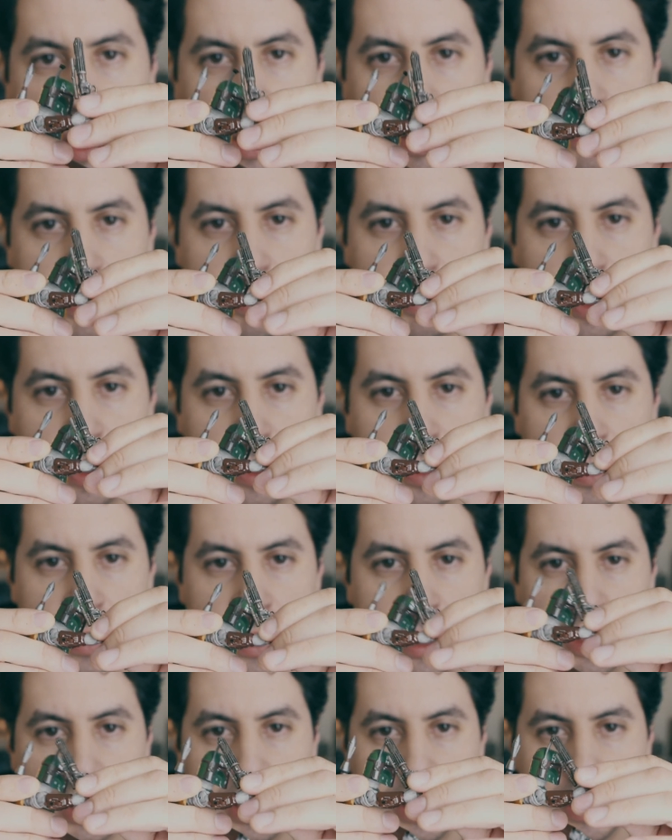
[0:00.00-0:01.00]
have him
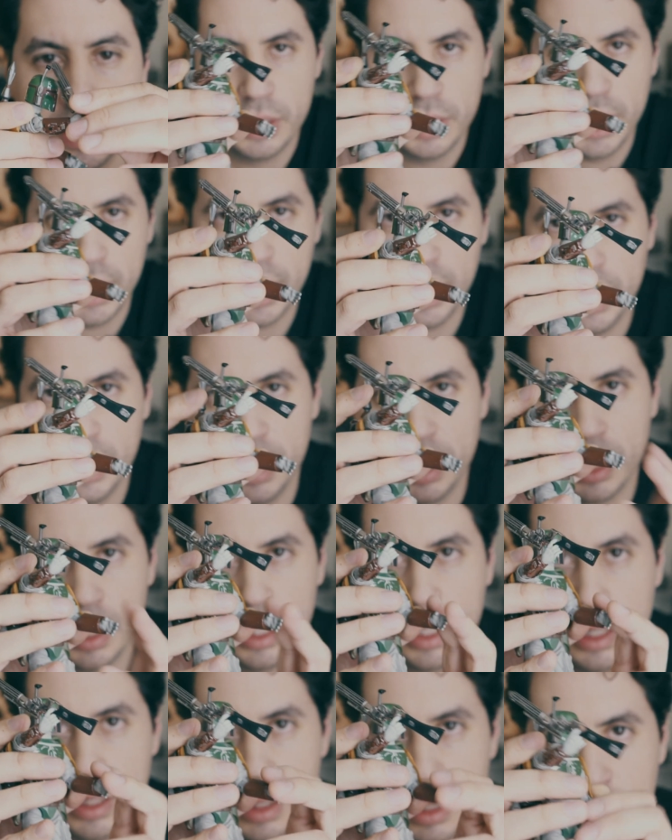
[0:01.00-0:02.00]
hold it. Haha!